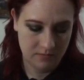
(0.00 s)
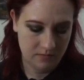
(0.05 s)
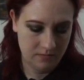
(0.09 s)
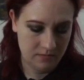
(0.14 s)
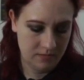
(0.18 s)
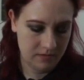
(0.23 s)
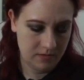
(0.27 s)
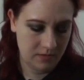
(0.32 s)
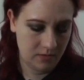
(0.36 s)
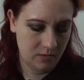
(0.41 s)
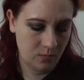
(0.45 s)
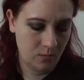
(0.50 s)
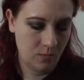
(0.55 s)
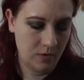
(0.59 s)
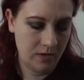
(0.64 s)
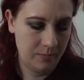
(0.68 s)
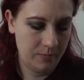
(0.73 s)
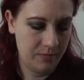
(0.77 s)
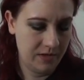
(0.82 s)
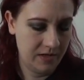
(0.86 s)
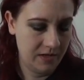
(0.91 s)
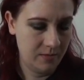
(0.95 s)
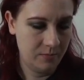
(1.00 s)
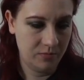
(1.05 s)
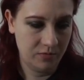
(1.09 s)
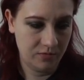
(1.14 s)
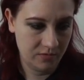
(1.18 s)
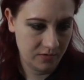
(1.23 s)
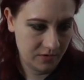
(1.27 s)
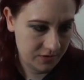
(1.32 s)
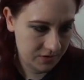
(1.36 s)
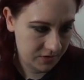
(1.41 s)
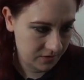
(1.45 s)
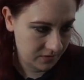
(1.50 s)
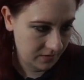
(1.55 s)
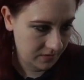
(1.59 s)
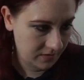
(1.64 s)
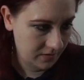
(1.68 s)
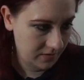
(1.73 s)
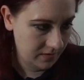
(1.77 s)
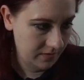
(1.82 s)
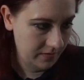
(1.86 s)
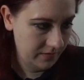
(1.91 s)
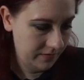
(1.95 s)
Just gonna wipe that brush
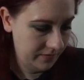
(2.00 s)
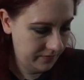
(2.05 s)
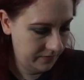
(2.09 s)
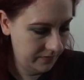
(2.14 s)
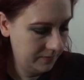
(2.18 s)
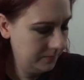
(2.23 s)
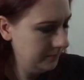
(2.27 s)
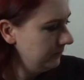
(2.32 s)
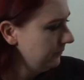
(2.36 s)
off.